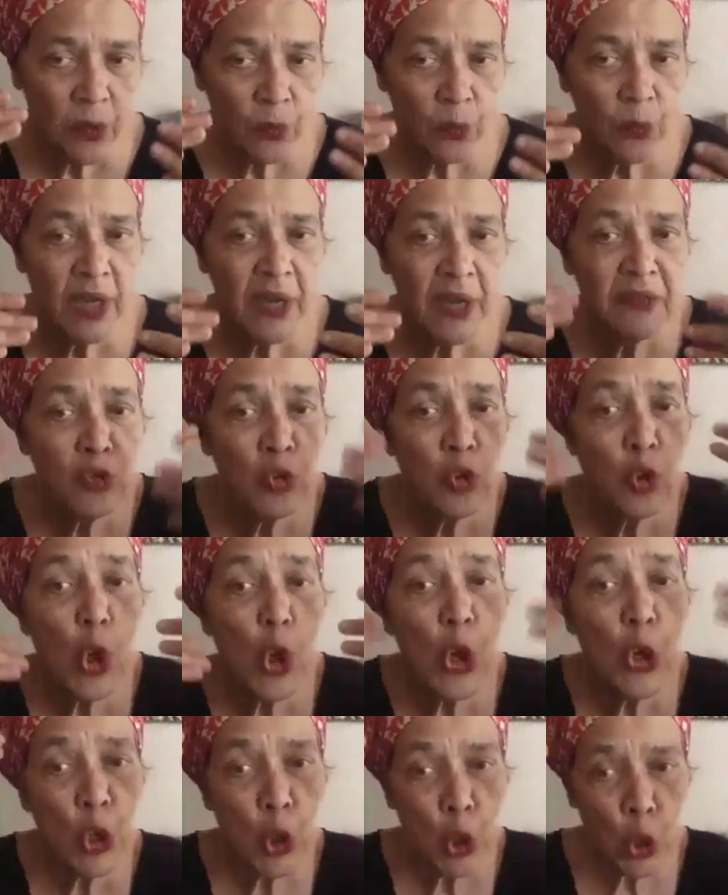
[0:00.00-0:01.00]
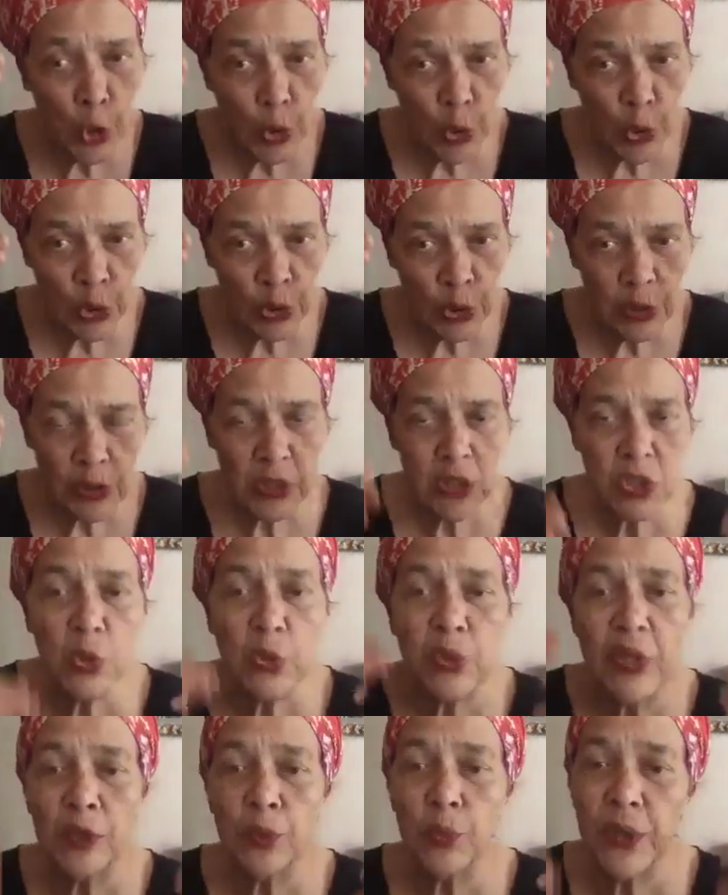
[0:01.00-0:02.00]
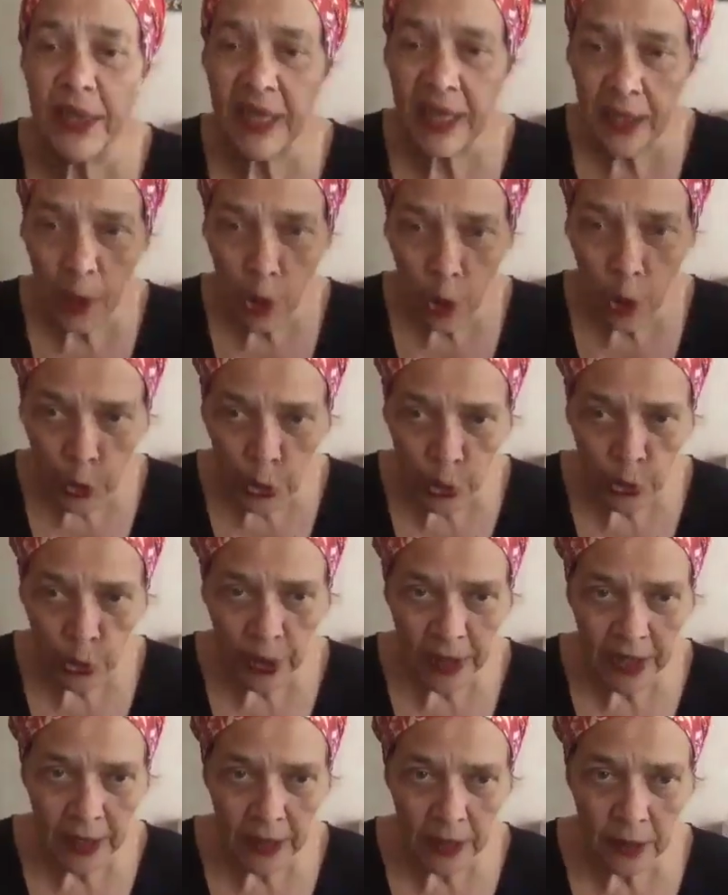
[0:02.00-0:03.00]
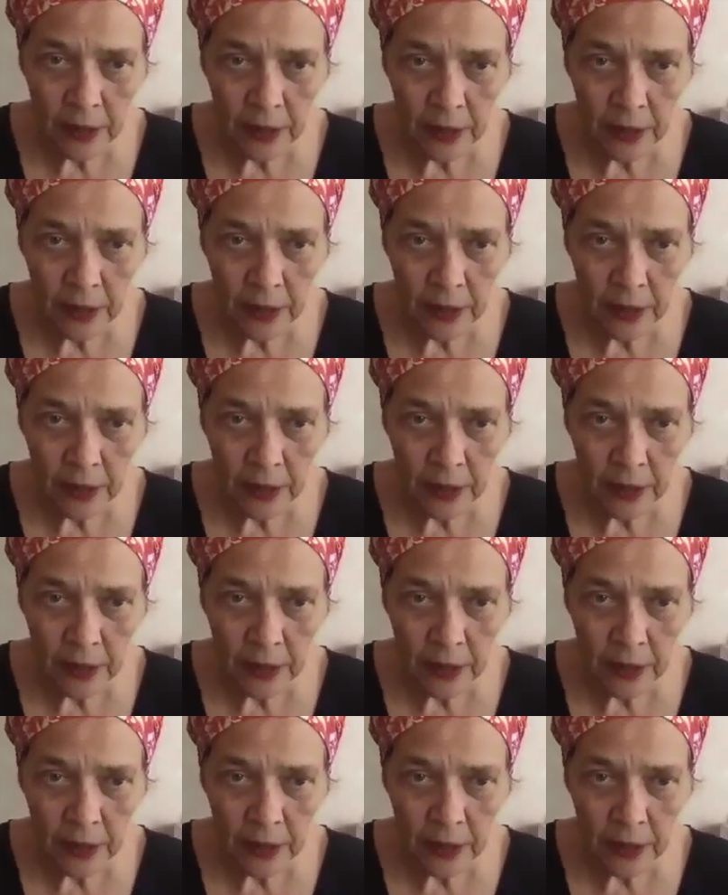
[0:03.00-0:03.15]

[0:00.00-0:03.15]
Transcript: We have to unlearn so that we can learn again.